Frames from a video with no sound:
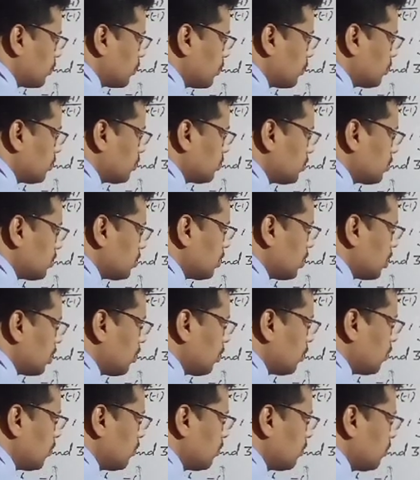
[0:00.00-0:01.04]
4.
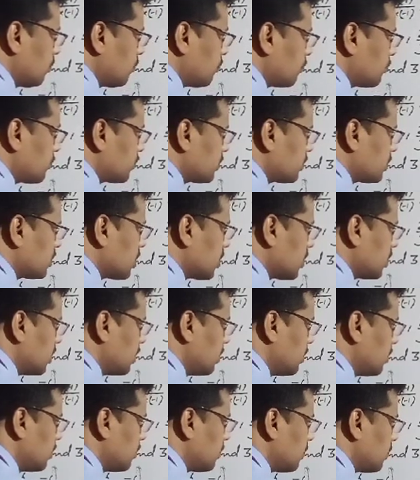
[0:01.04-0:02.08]
Now
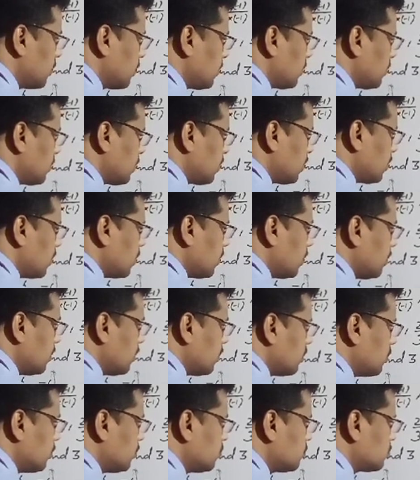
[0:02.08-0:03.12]
3
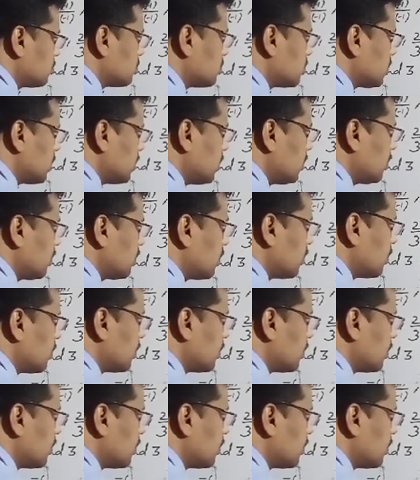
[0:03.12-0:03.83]
into 3.